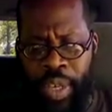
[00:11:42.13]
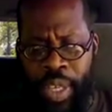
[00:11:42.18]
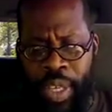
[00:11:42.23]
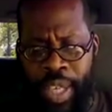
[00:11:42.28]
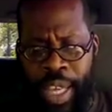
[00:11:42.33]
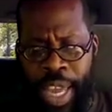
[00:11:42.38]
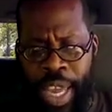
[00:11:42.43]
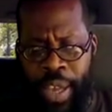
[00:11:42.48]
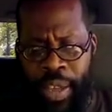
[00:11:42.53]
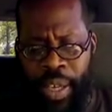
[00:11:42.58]

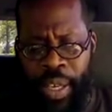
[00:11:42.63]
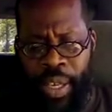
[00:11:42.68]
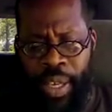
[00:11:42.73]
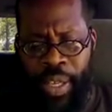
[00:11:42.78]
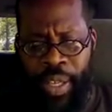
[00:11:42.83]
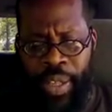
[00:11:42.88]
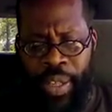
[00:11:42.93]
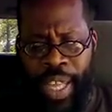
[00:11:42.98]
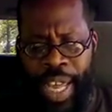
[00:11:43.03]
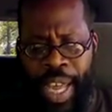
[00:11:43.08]
gave
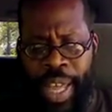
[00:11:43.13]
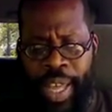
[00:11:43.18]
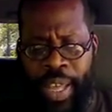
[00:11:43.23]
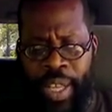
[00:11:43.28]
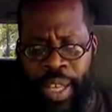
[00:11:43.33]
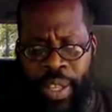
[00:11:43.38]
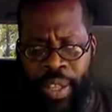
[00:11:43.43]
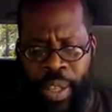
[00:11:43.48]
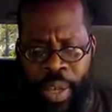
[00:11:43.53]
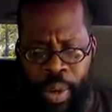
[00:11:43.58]
that
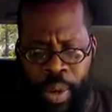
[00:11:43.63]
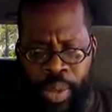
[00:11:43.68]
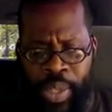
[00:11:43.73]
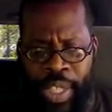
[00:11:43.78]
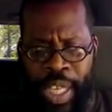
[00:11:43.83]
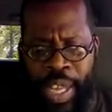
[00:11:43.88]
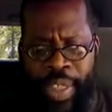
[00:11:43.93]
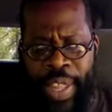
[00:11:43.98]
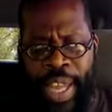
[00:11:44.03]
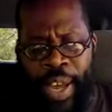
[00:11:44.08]
those
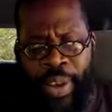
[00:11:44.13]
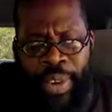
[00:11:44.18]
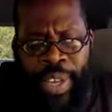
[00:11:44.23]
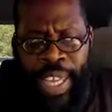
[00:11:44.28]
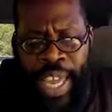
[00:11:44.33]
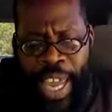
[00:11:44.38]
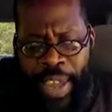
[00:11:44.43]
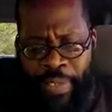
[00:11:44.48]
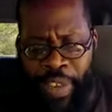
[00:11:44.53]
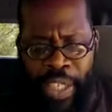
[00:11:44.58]
that thou
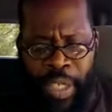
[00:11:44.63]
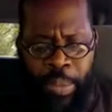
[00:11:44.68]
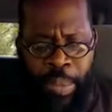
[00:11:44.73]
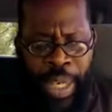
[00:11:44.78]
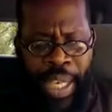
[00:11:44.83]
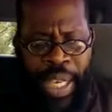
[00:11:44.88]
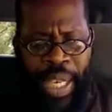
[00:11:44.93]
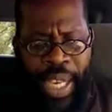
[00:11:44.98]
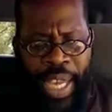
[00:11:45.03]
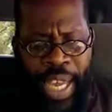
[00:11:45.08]
gavest
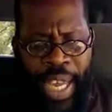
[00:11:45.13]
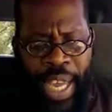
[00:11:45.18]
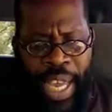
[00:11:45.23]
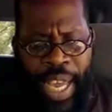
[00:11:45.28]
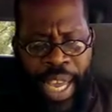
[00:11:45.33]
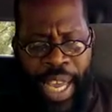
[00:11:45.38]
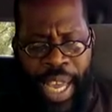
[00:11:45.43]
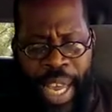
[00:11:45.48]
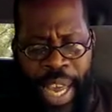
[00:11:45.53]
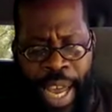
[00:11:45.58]
me
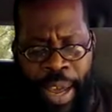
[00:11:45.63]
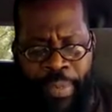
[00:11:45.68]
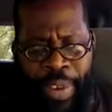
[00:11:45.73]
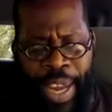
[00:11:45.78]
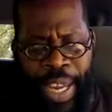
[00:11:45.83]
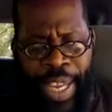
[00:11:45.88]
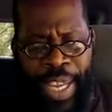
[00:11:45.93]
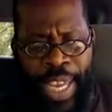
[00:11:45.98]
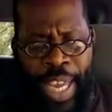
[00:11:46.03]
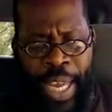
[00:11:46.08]
have
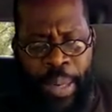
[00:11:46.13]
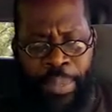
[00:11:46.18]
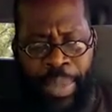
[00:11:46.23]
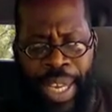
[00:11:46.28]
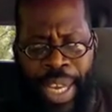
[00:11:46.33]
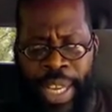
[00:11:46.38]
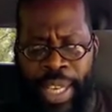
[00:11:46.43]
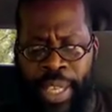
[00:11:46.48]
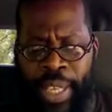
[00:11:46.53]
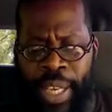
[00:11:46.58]
I kept,
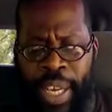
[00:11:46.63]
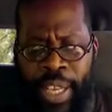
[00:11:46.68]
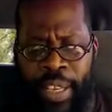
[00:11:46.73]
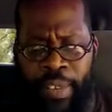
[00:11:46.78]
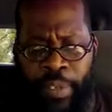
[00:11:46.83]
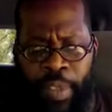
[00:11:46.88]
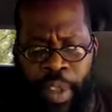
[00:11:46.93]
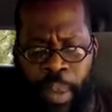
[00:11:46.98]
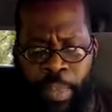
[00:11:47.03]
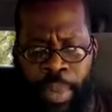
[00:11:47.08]
and none
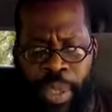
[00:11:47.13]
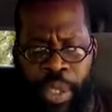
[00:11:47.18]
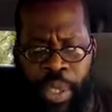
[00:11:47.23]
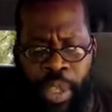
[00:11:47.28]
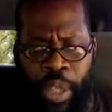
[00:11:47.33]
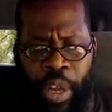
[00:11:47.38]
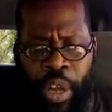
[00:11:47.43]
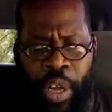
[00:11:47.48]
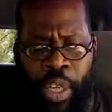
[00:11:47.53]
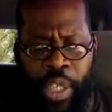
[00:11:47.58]
of them is
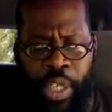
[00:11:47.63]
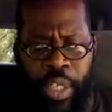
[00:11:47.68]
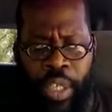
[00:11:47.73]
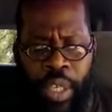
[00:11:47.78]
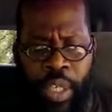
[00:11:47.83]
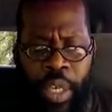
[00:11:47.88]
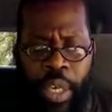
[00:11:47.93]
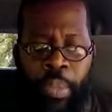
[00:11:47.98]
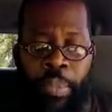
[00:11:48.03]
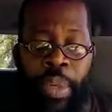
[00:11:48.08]
lost
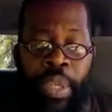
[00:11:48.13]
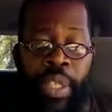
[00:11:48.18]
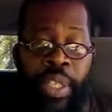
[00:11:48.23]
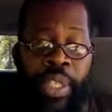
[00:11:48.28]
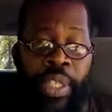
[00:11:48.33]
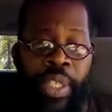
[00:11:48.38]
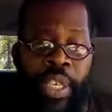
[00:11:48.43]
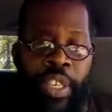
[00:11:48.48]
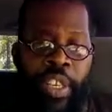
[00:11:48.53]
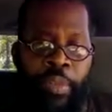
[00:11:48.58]
but the
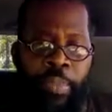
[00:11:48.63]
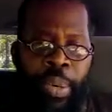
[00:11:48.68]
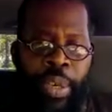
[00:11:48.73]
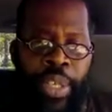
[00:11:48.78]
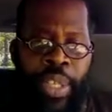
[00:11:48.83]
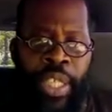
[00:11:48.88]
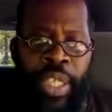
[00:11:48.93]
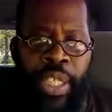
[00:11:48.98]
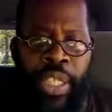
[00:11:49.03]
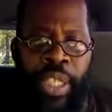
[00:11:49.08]
son of
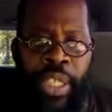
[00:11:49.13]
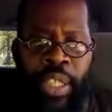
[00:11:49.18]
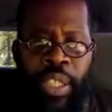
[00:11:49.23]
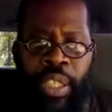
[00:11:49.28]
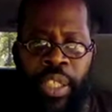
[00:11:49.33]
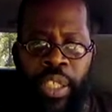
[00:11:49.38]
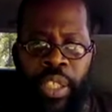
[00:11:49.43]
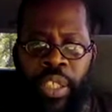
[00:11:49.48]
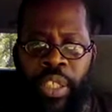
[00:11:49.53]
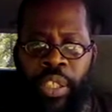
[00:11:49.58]
perdition.
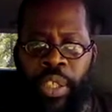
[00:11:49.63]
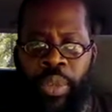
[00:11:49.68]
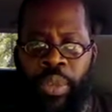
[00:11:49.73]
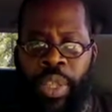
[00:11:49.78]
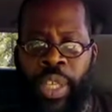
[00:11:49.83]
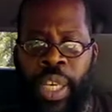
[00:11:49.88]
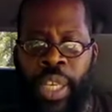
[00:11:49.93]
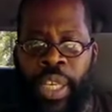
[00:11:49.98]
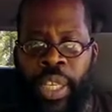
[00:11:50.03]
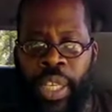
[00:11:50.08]
So
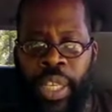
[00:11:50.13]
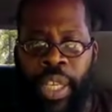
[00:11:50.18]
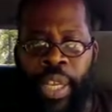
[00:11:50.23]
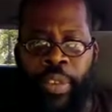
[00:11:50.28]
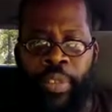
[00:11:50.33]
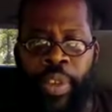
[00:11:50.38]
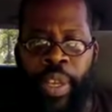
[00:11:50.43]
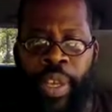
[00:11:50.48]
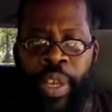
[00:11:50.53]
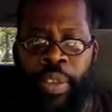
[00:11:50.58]
not
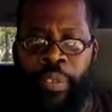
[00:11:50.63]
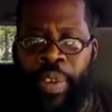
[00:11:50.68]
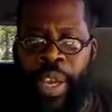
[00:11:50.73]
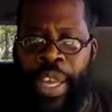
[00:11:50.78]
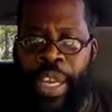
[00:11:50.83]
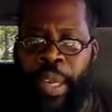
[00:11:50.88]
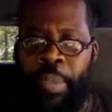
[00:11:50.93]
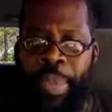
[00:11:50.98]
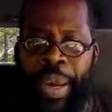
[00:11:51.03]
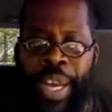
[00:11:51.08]
if, if
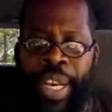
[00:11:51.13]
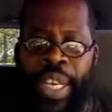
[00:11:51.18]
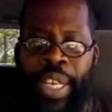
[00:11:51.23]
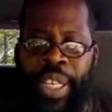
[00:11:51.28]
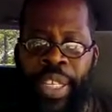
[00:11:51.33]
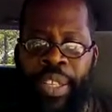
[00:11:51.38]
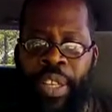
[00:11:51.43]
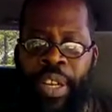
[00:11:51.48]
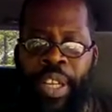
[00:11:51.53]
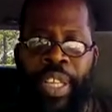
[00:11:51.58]

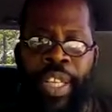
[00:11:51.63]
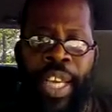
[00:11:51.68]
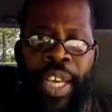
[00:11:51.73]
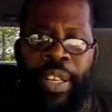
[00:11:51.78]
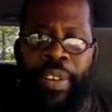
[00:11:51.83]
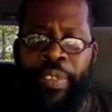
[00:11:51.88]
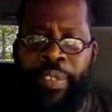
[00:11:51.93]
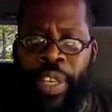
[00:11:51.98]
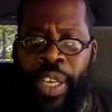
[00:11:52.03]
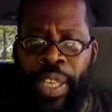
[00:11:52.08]
anybody not,
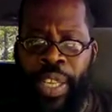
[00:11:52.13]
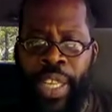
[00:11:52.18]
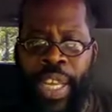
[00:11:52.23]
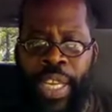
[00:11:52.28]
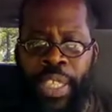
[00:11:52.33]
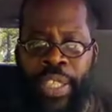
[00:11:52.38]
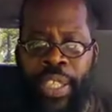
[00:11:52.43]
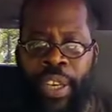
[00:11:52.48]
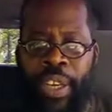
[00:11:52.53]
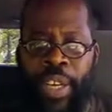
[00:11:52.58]
none of the
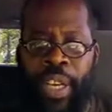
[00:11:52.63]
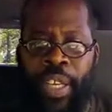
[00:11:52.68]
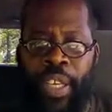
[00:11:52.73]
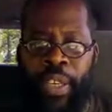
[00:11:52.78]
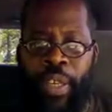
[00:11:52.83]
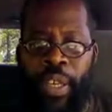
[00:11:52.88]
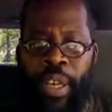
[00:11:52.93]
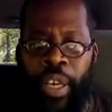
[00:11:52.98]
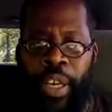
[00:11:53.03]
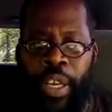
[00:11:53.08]
elect are
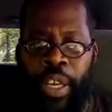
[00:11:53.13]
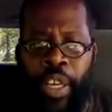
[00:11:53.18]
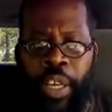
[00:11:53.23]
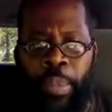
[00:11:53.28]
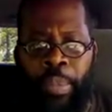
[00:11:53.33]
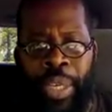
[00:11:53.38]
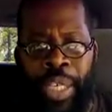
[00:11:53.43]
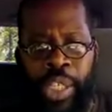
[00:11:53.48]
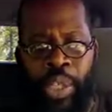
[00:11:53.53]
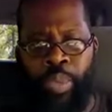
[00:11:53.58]
gonna are
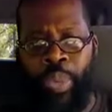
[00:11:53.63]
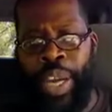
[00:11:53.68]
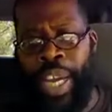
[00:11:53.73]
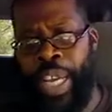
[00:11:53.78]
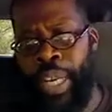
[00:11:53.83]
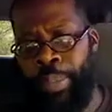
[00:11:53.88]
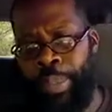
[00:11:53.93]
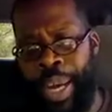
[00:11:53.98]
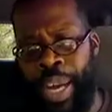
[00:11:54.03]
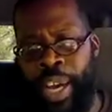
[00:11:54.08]
gonna be
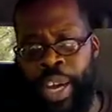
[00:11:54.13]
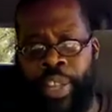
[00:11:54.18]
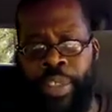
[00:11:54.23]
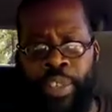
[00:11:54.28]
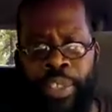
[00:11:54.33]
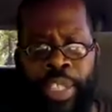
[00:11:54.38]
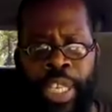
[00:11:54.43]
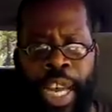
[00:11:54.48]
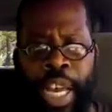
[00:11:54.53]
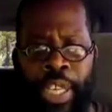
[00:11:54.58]
swayed by
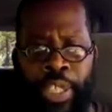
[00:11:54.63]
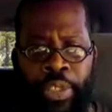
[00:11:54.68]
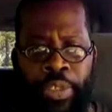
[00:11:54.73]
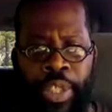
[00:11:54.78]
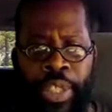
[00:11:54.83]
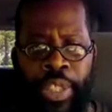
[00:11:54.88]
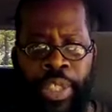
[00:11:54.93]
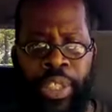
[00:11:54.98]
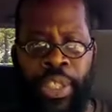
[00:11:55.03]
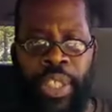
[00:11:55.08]
other
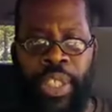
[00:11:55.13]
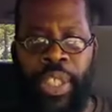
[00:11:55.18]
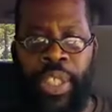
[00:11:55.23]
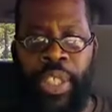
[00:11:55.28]
doctrines,